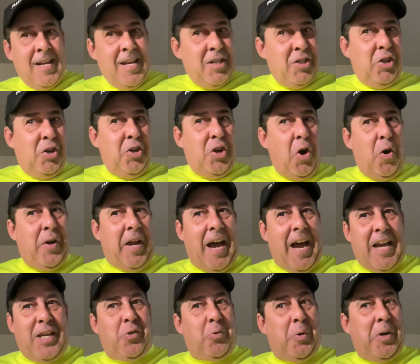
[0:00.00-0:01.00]
So, no,
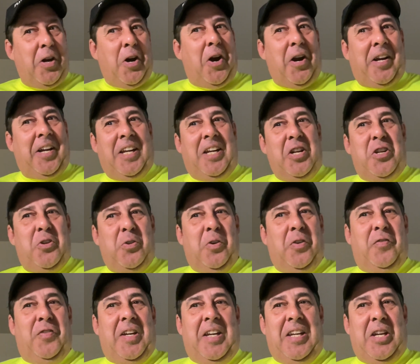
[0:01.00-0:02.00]
guys, we are going to do
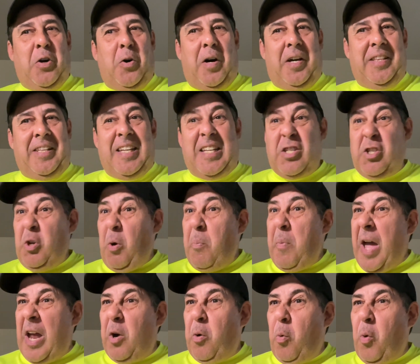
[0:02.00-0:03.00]
a video on this no
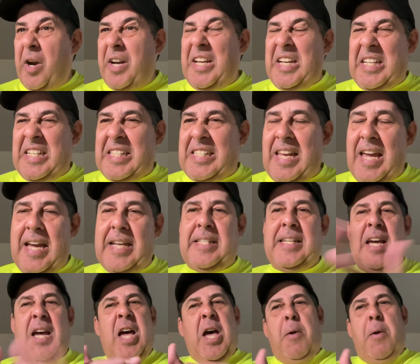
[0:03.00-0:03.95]
matter what he says.